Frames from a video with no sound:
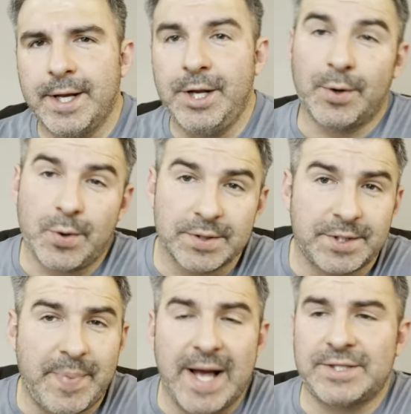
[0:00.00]
You know, of course,
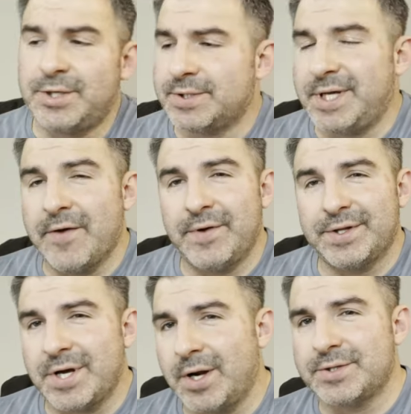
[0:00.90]
the past year has given a
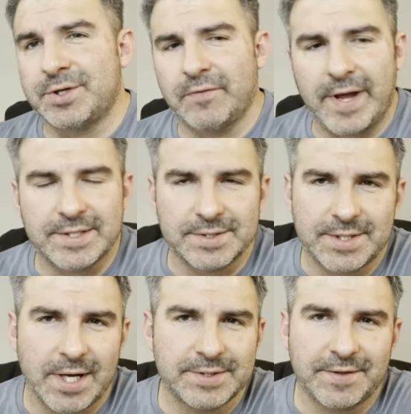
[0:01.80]
ton of surveys and
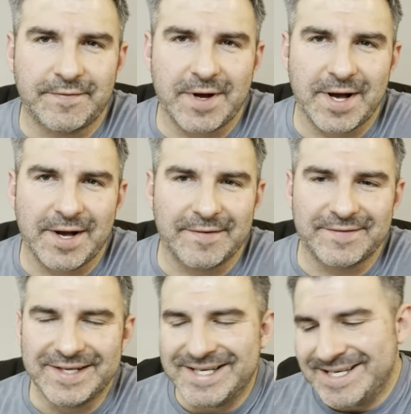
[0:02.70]
tons of, uh,
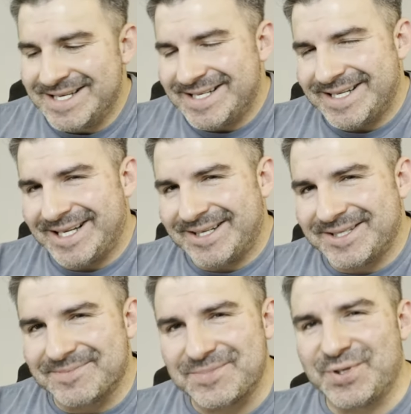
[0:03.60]
of you
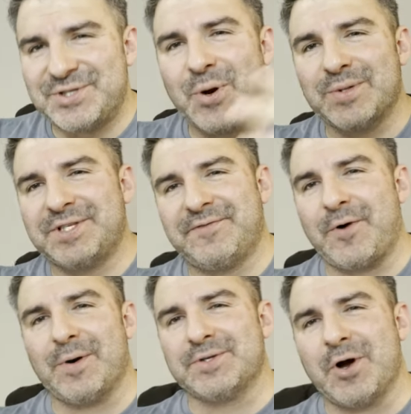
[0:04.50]
know, uh, results as
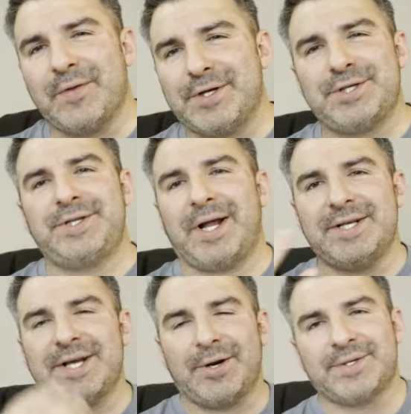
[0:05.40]
far as all these
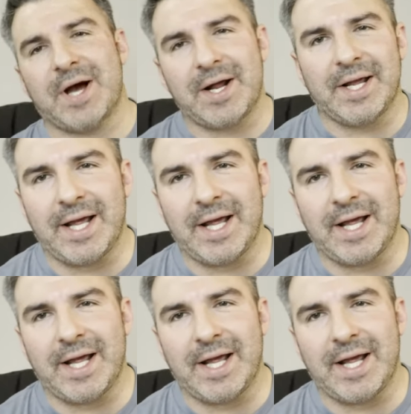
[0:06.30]
studies that are done.